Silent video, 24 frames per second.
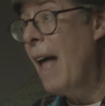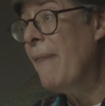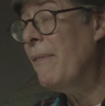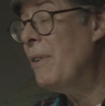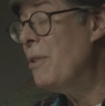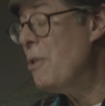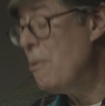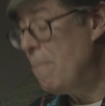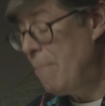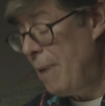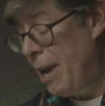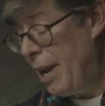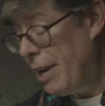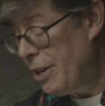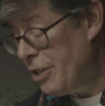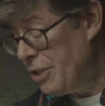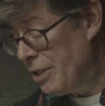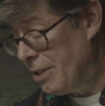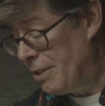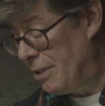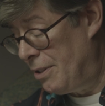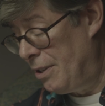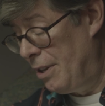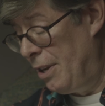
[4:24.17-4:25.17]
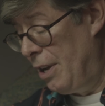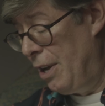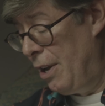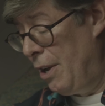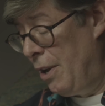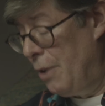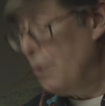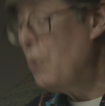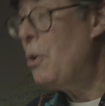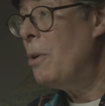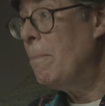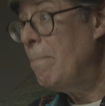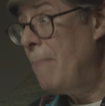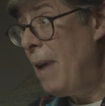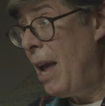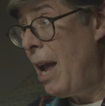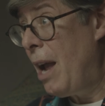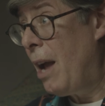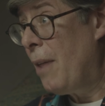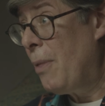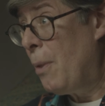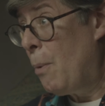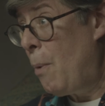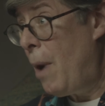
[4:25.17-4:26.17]
have another patient. You can pay
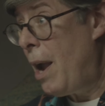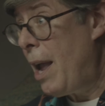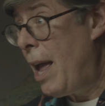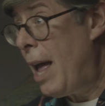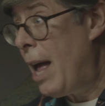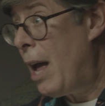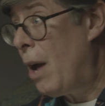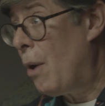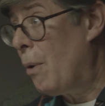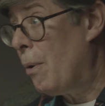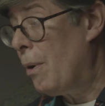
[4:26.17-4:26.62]
on the way out.